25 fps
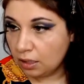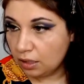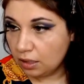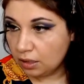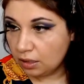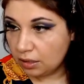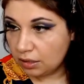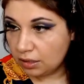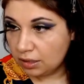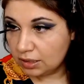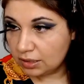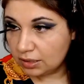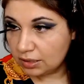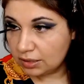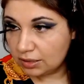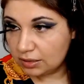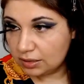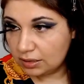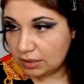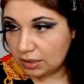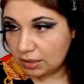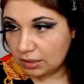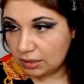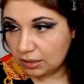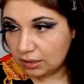the
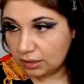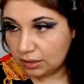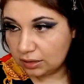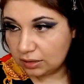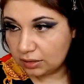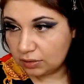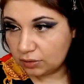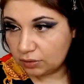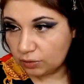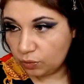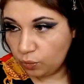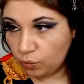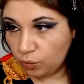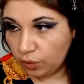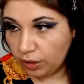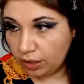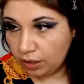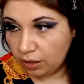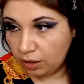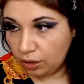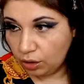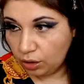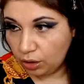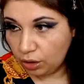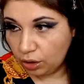sealant
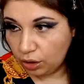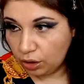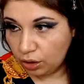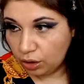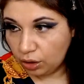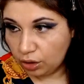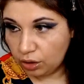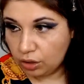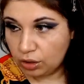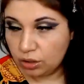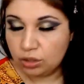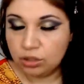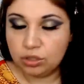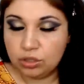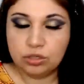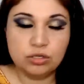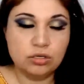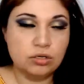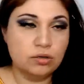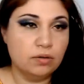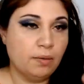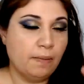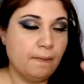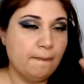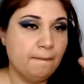will
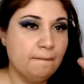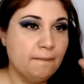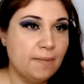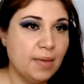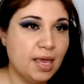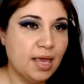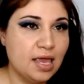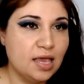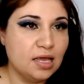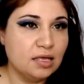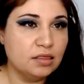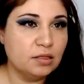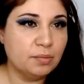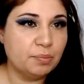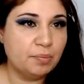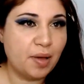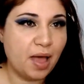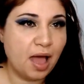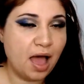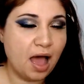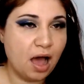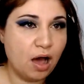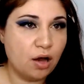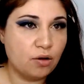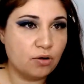make the
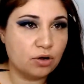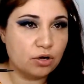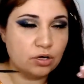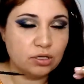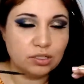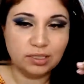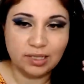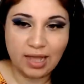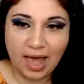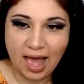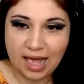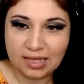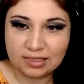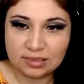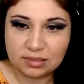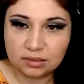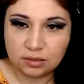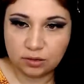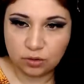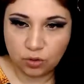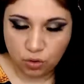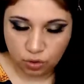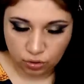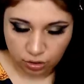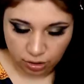powder last
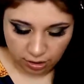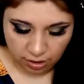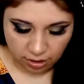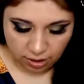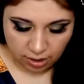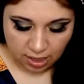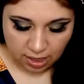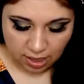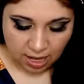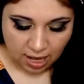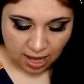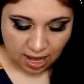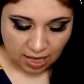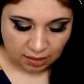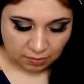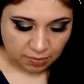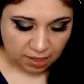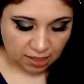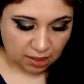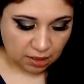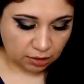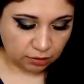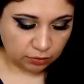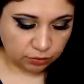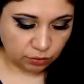longer and make
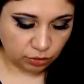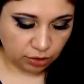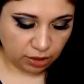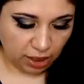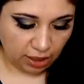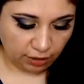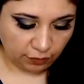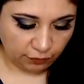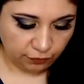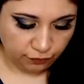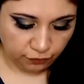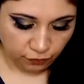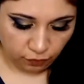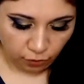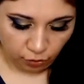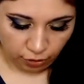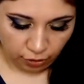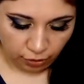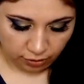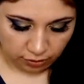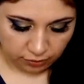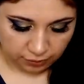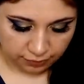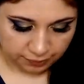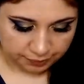it look like a foil,